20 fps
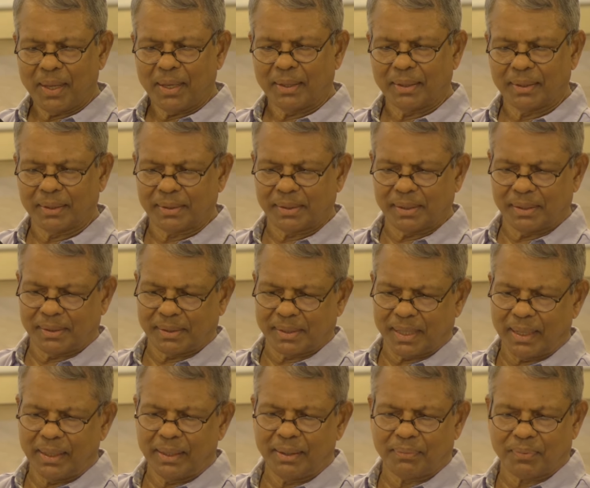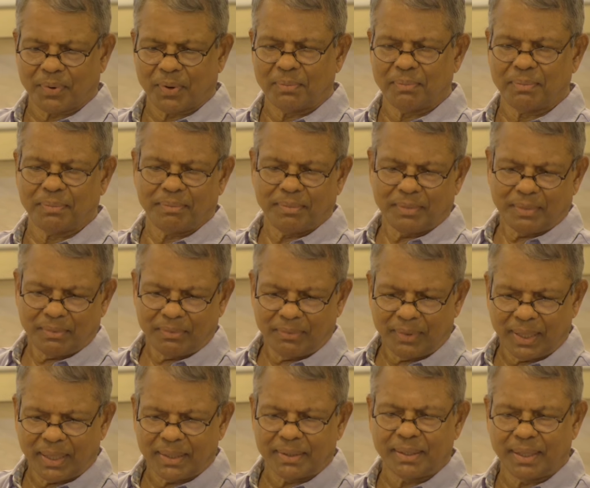A child from
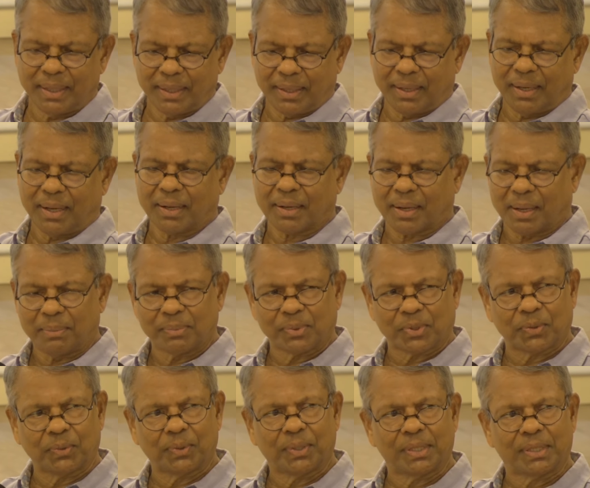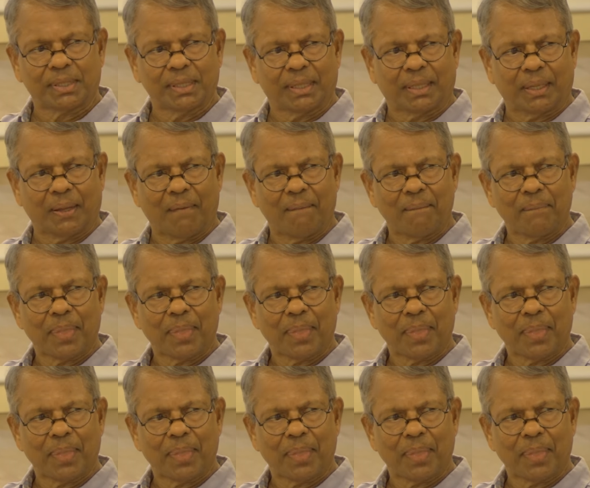village area comes to the city,